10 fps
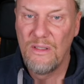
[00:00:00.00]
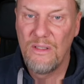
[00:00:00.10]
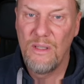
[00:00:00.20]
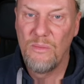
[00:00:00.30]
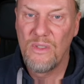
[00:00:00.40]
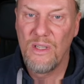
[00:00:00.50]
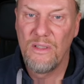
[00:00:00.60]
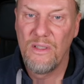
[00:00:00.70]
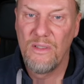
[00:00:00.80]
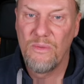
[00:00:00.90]
it seems
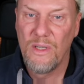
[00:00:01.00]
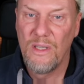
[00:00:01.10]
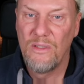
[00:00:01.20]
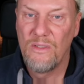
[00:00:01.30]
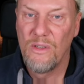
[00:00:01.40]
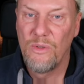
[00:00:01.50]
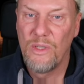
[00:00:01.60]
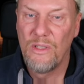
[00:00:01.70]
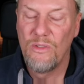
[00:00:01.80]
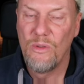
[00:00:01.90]
that this one is loading